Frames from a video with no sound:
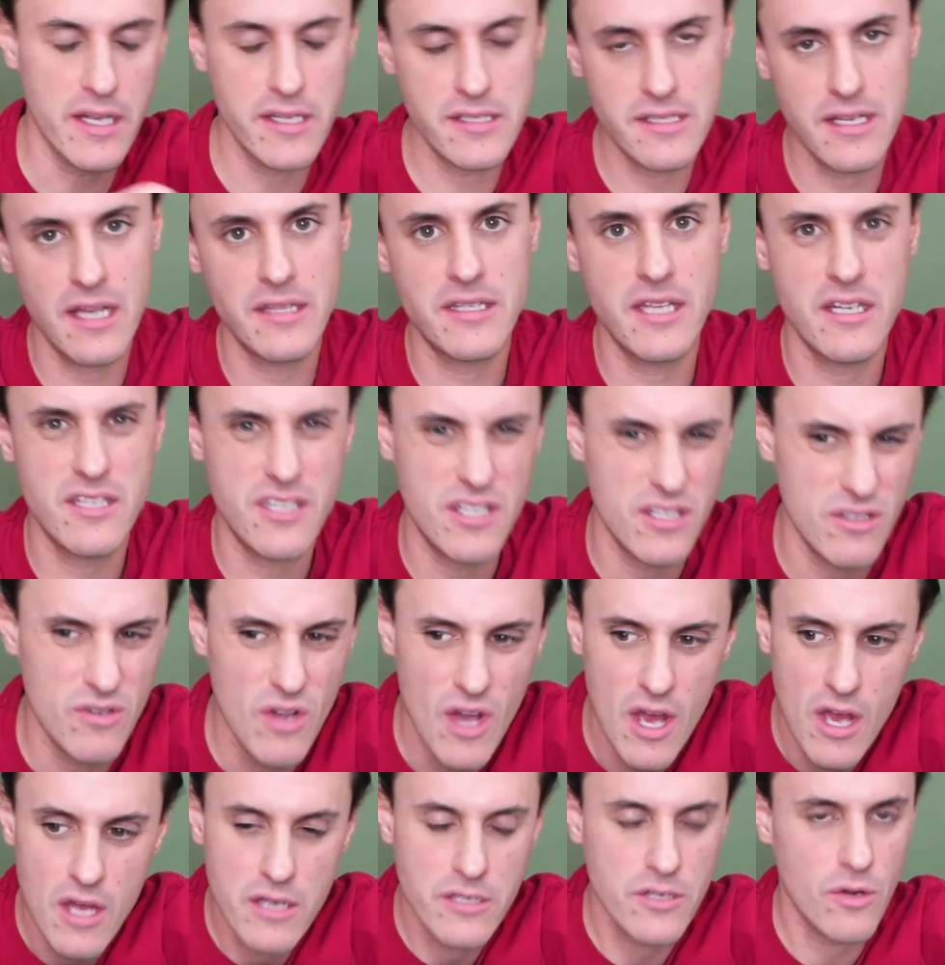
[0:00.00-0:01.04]
It's not that you
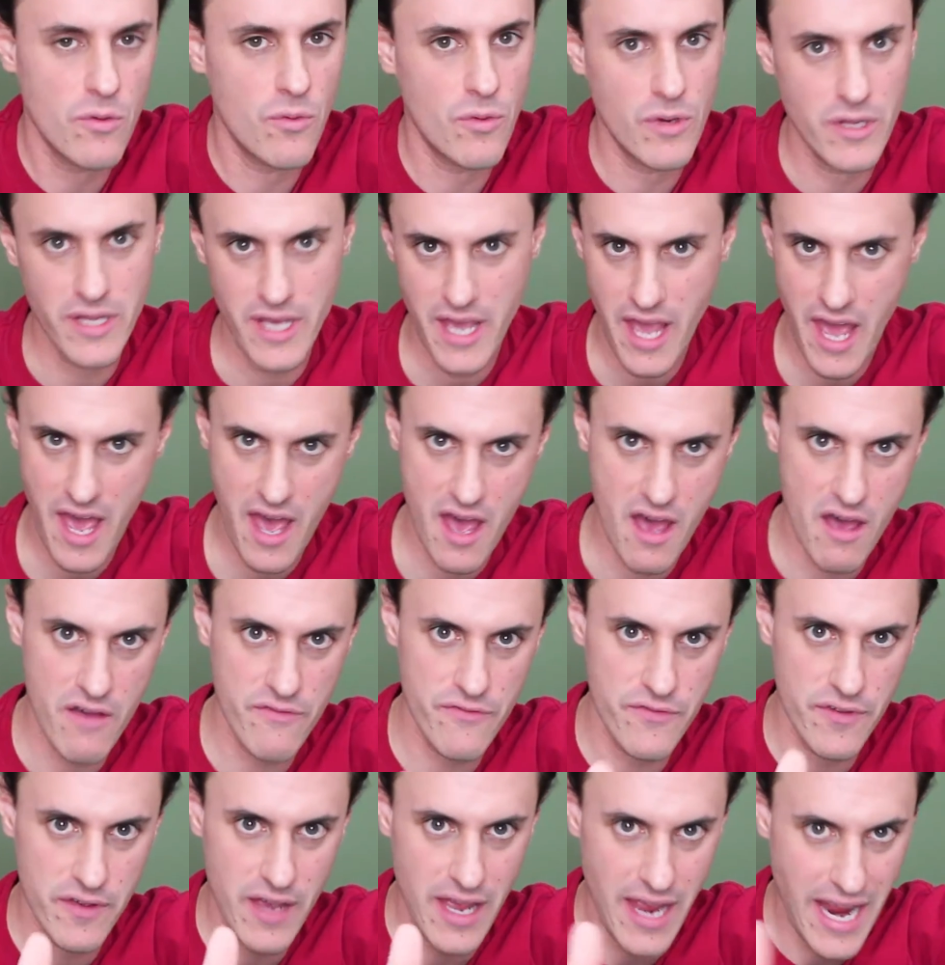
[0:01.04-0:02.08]
don't really have
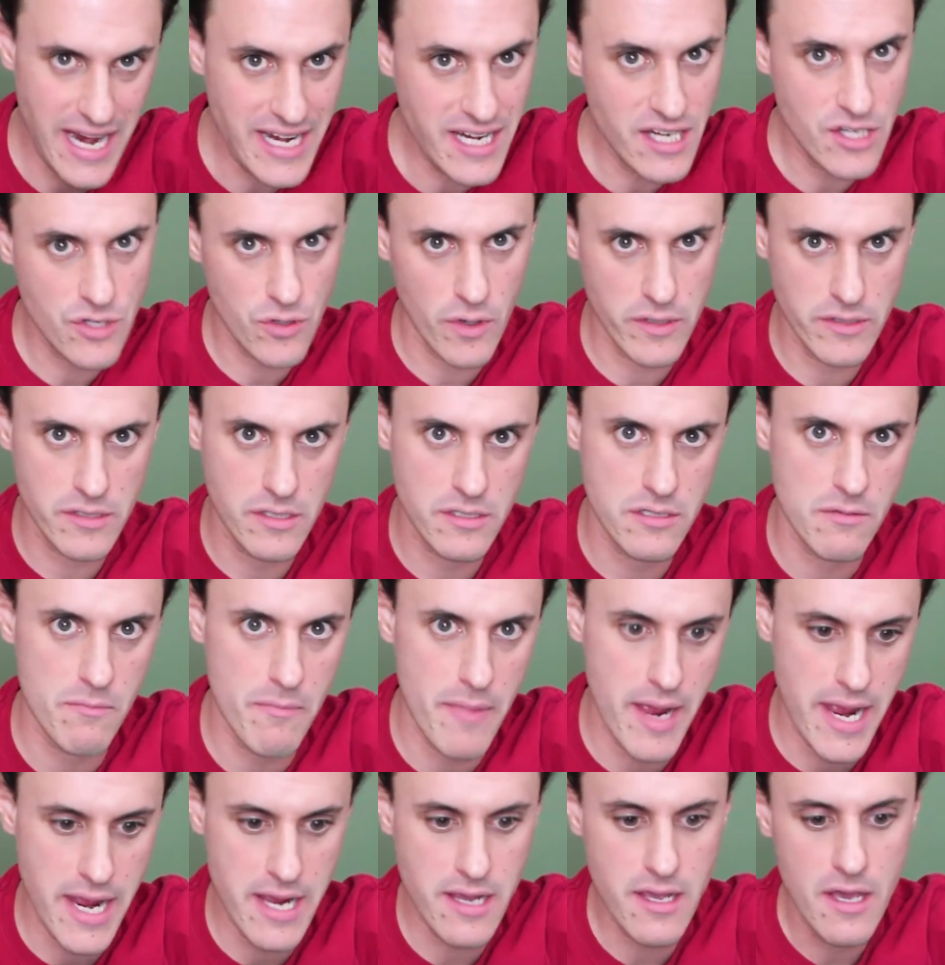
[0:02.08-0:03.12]
any choices to
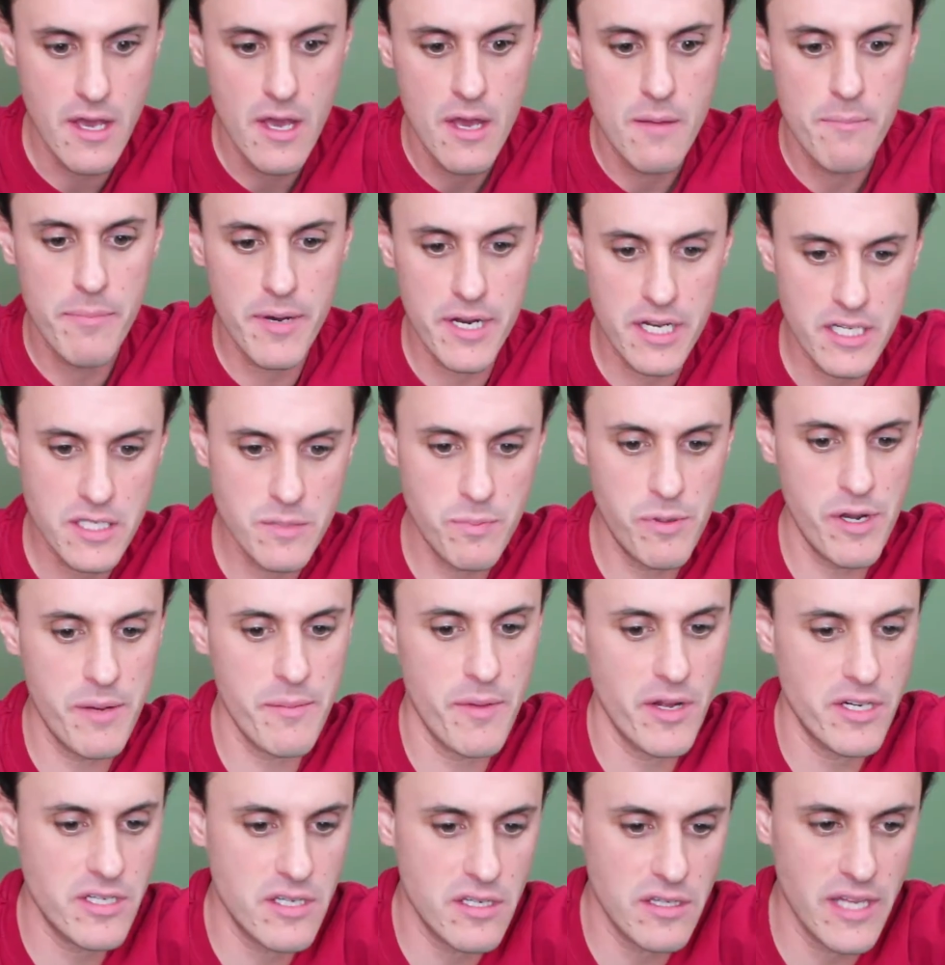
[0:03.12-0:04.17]
make, but it's pretty
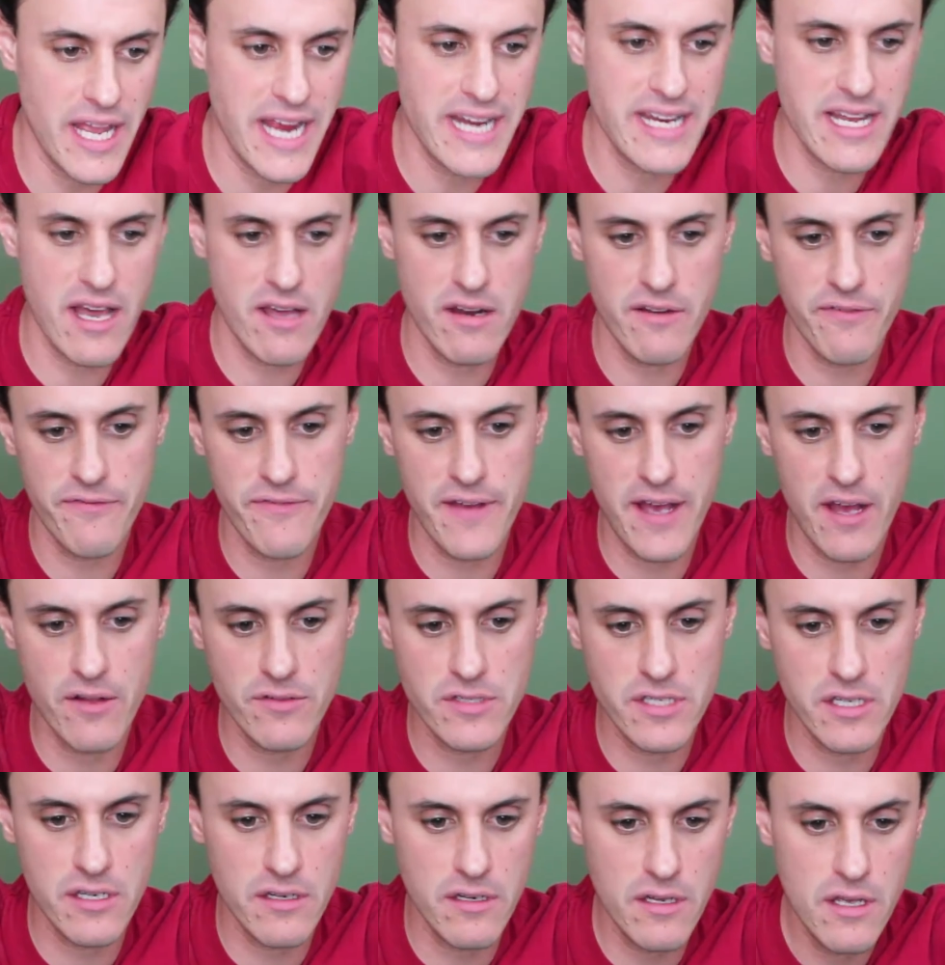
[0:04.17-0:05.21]
much lay down a
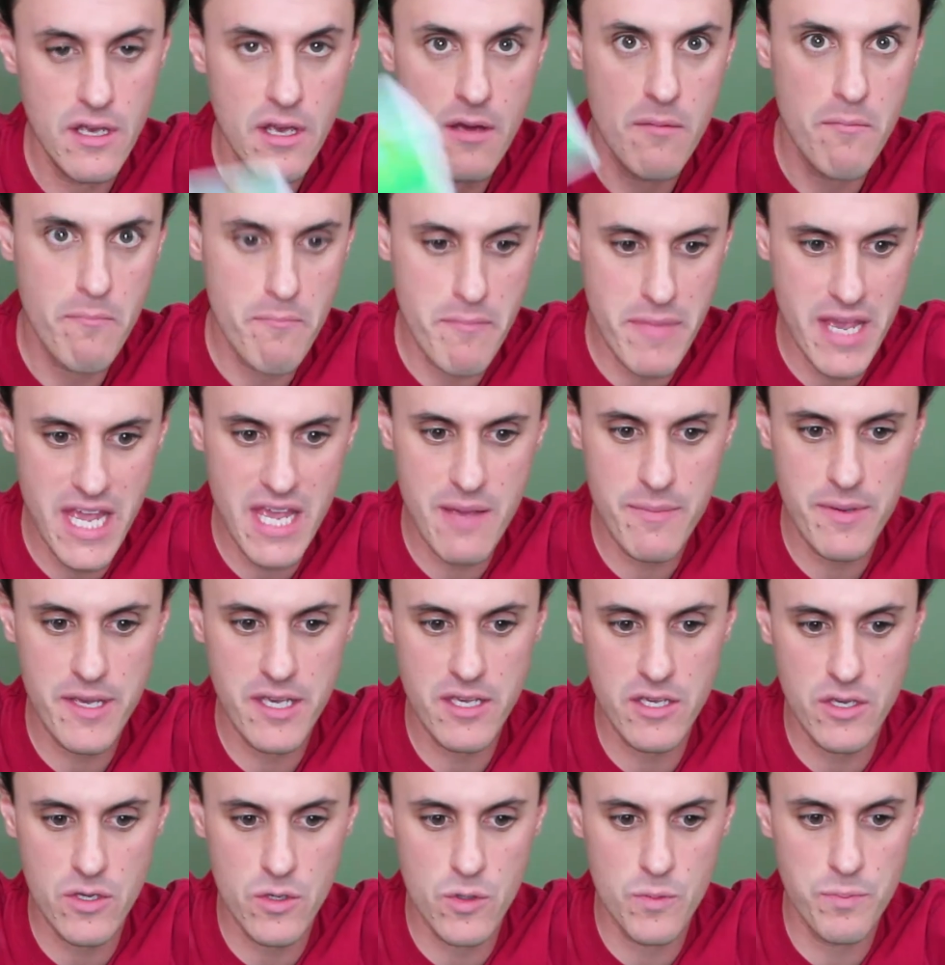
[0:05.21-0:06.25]
fountain, maybe
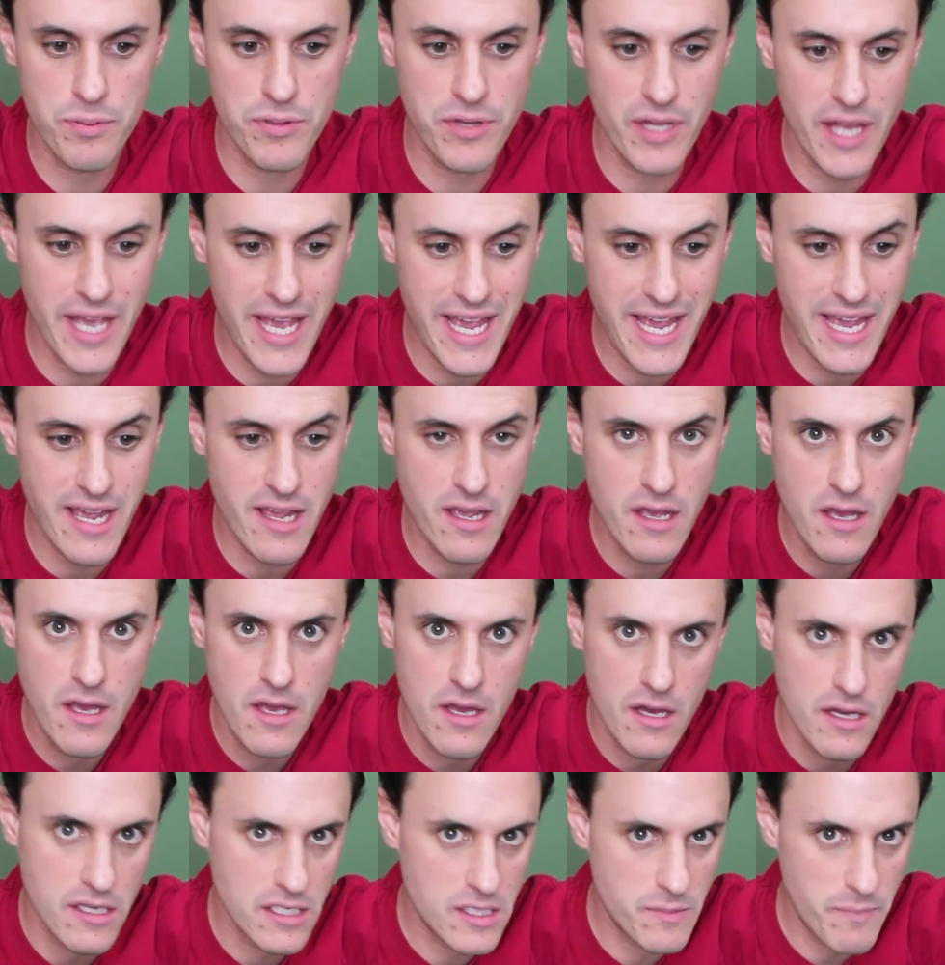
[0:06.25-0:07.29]
you play
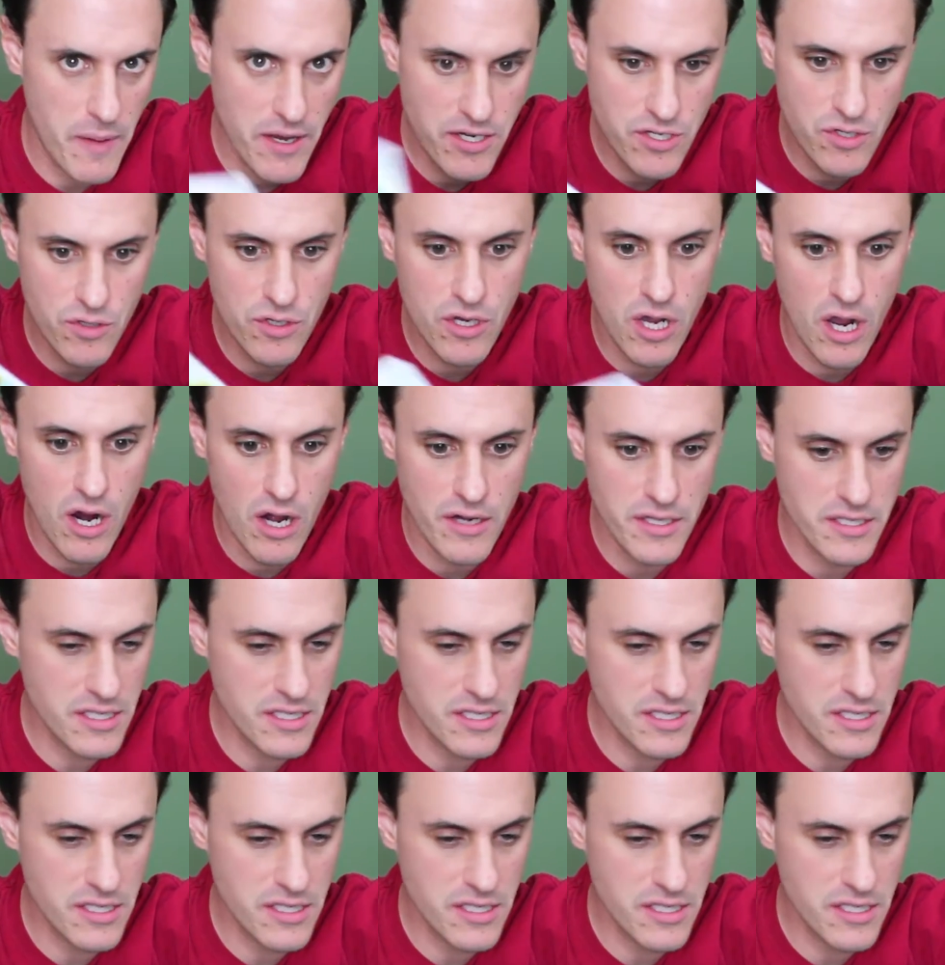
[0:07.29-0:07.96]
a special card.